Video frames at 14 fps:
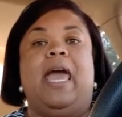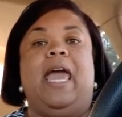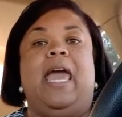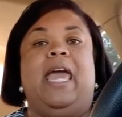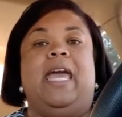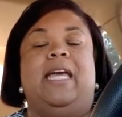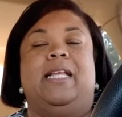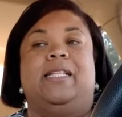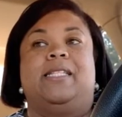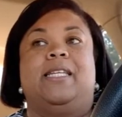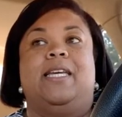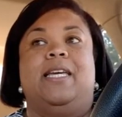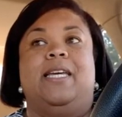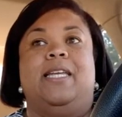and
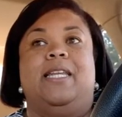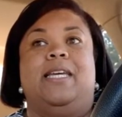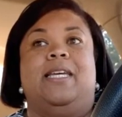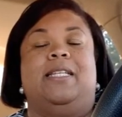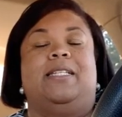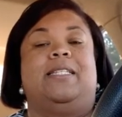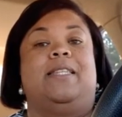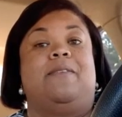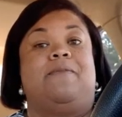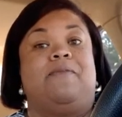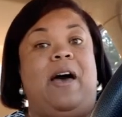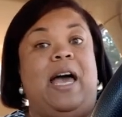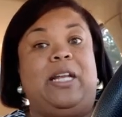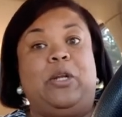it is the
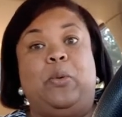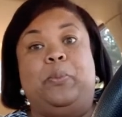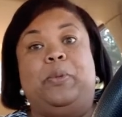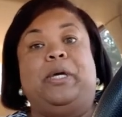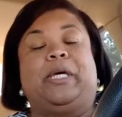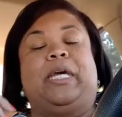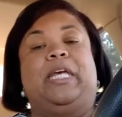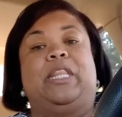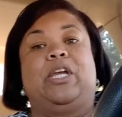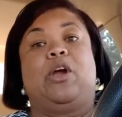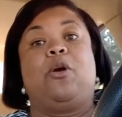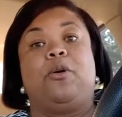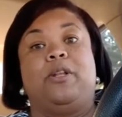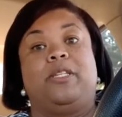final book in the
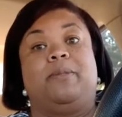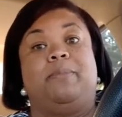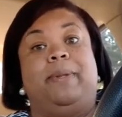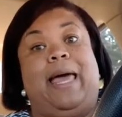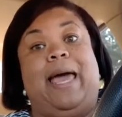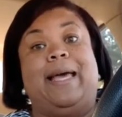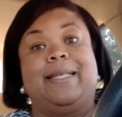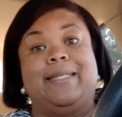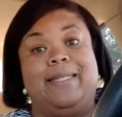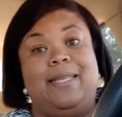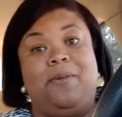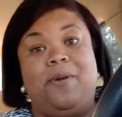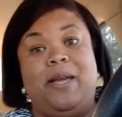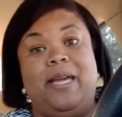Curtis Black
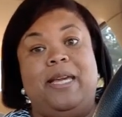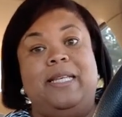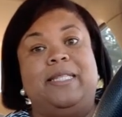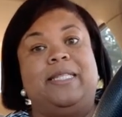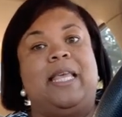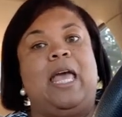series.